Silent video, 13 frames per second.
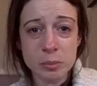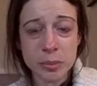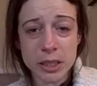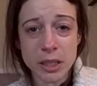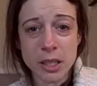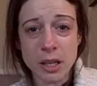
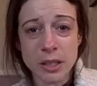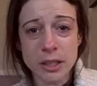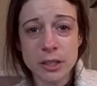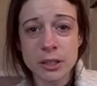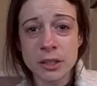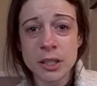be on
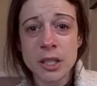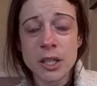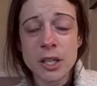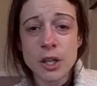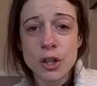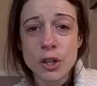a
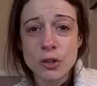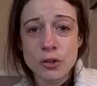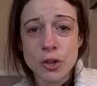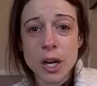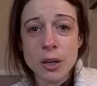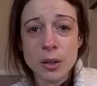
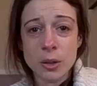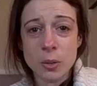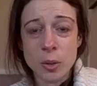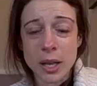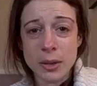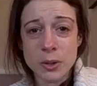drug
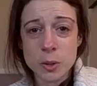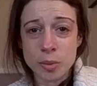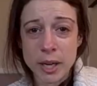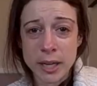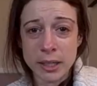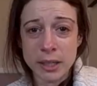while I was
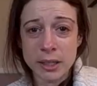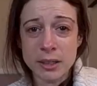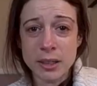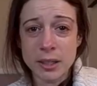pregnant?